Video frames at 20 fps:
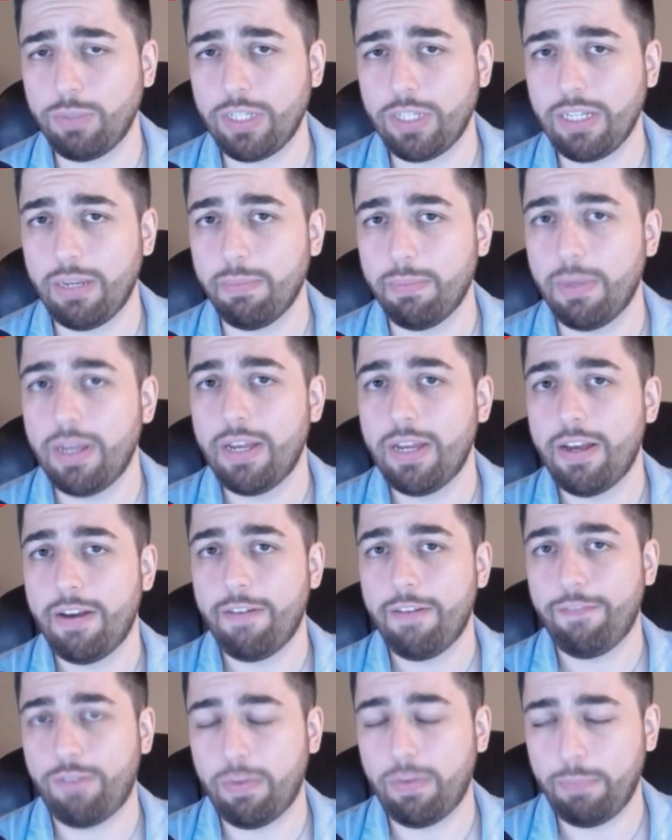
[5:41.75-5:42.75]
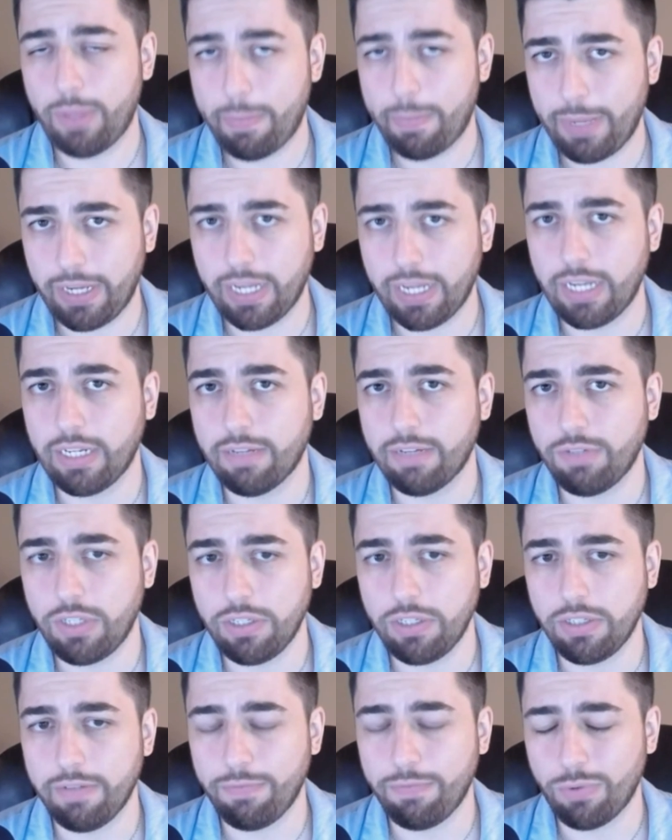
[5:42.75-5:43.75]
team, from the beginning of
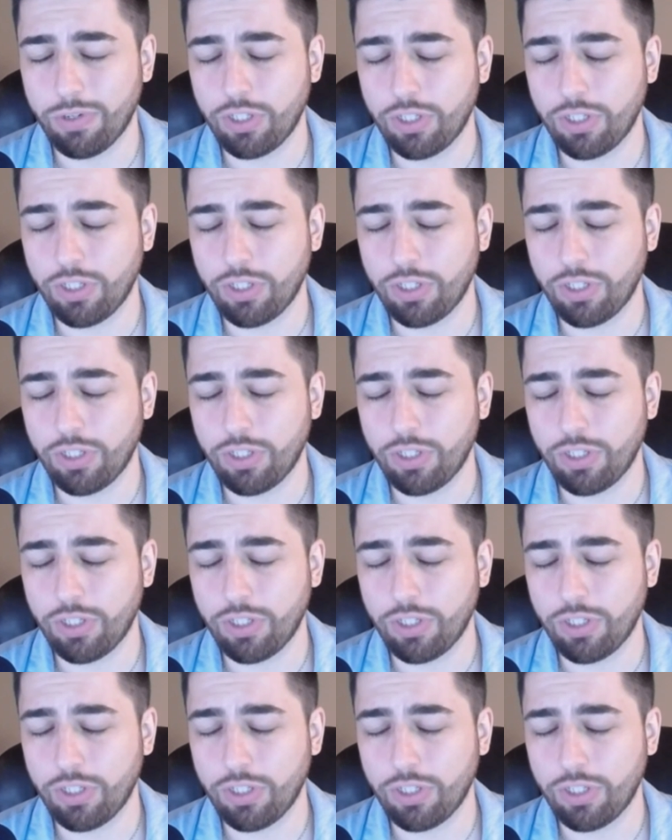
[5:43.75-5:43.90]
Season 4.